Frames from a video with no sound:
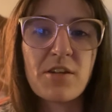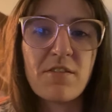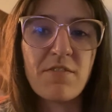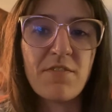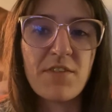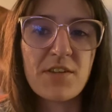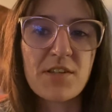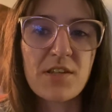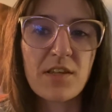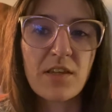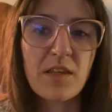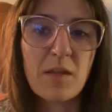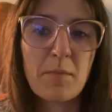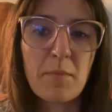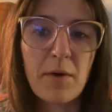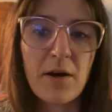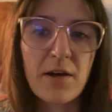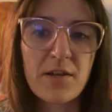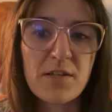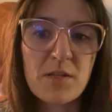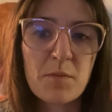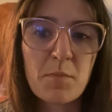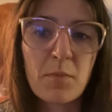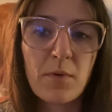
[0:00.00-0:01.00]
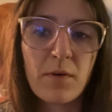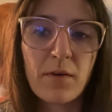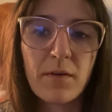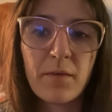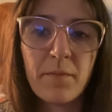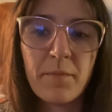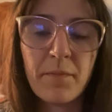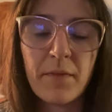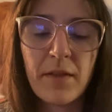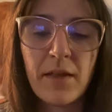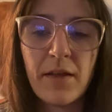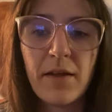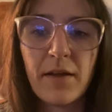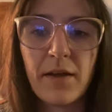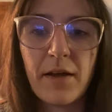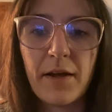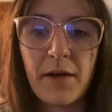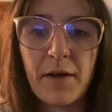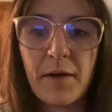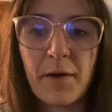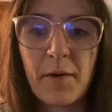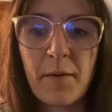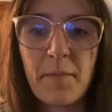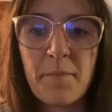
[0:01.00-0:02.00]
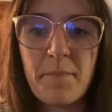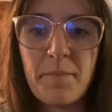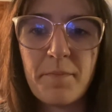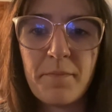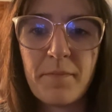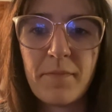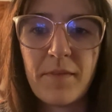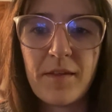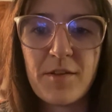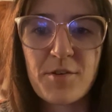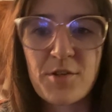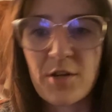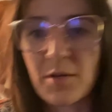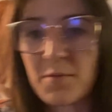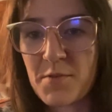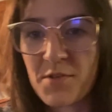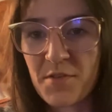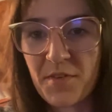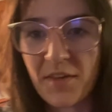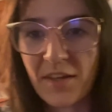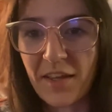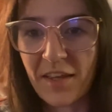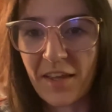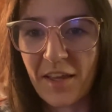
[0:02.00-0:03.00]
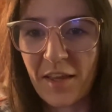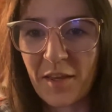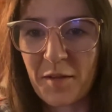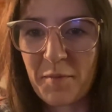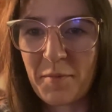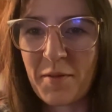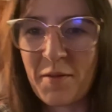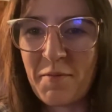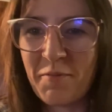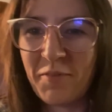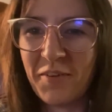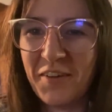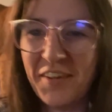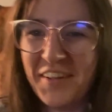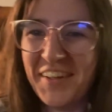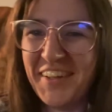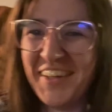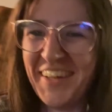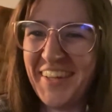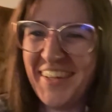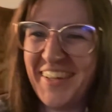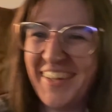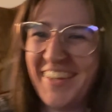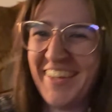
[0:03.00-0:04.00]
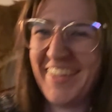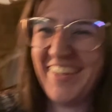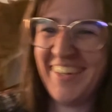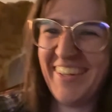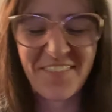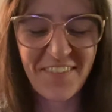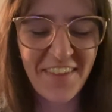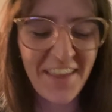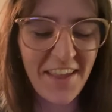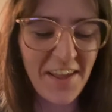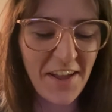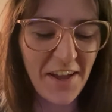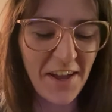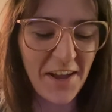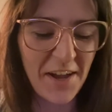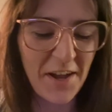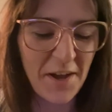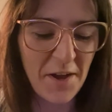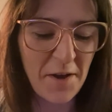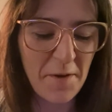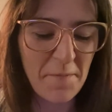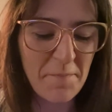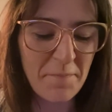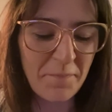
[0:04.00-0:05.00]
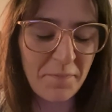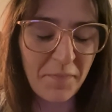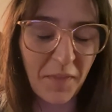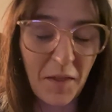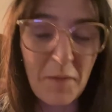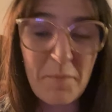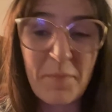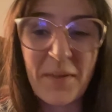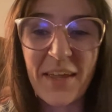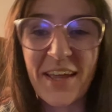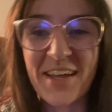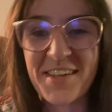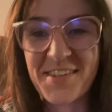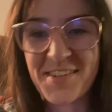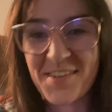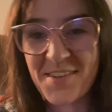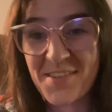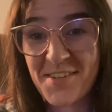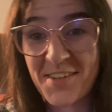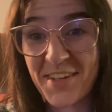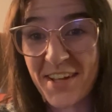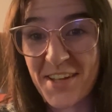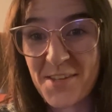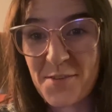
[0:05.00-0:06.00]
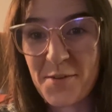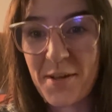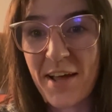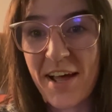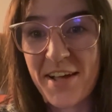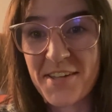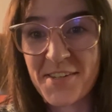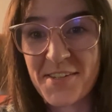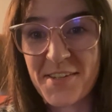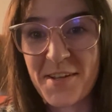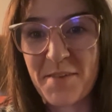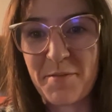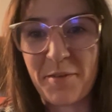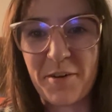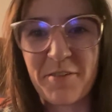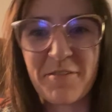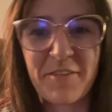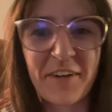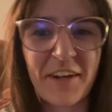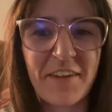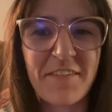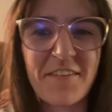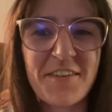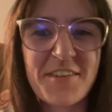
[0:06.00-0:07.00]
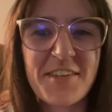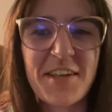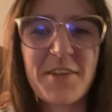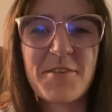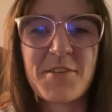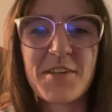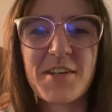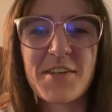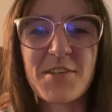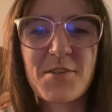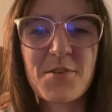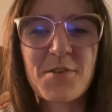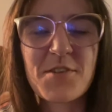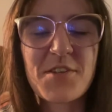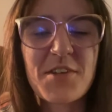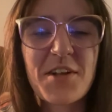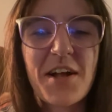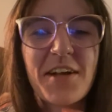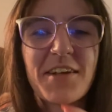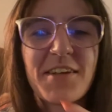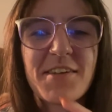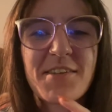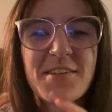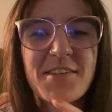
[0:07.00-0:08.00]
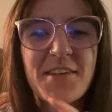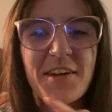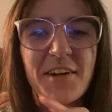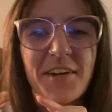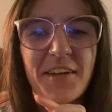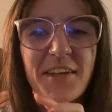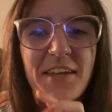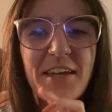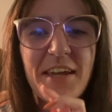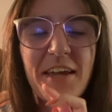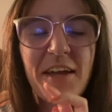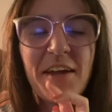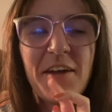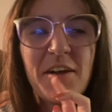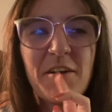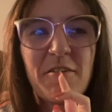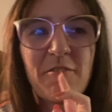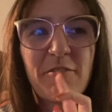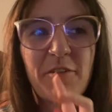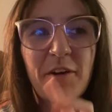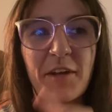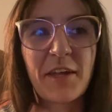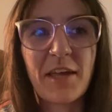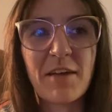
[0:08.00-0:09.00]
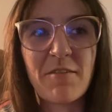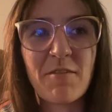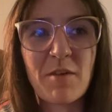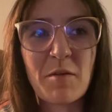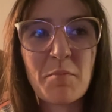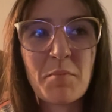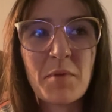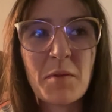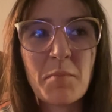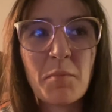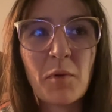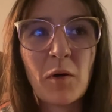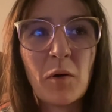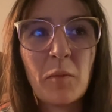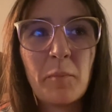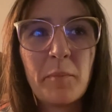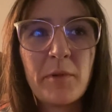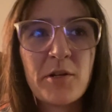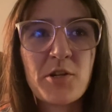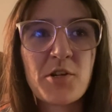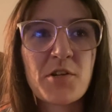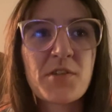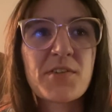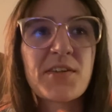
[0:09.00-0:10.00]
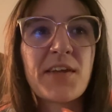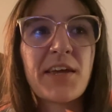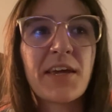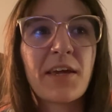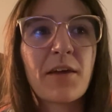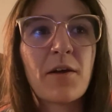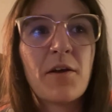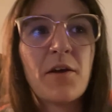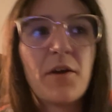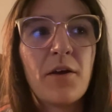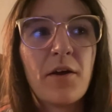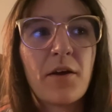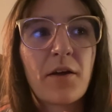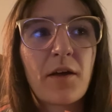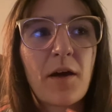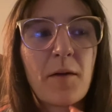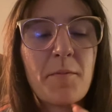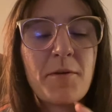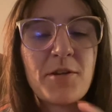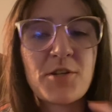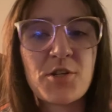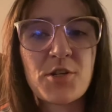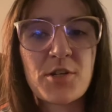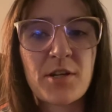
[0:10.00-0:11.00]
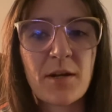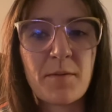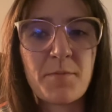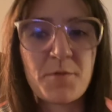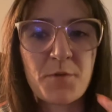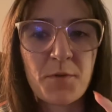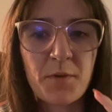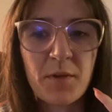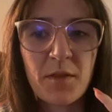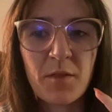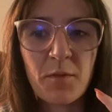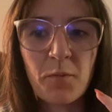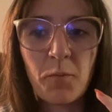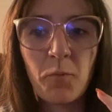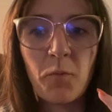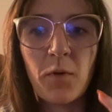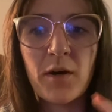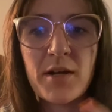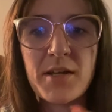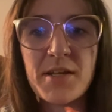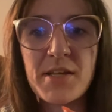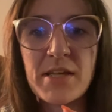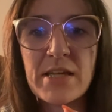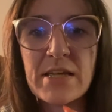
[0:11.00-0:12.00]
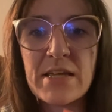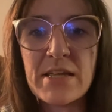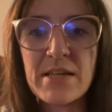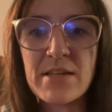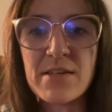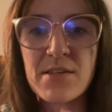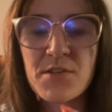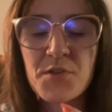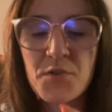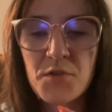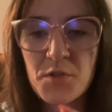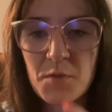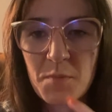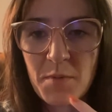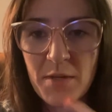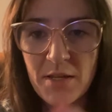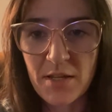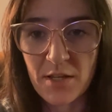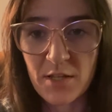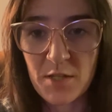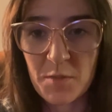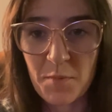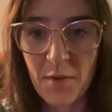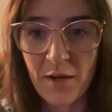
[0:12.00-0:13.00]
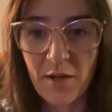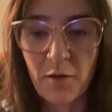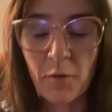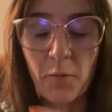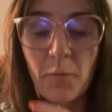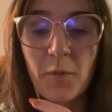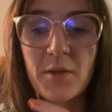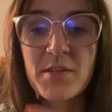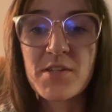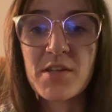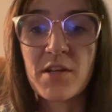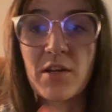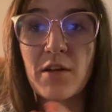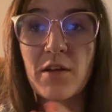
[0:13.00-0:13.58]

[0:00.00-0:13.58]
physically possible in terms of like other people. But yes, so that's what it has to say about forgiveness, I'd say. So it's not necessarily forgiving people, but just like coming to terms with what it is to be expected, or what's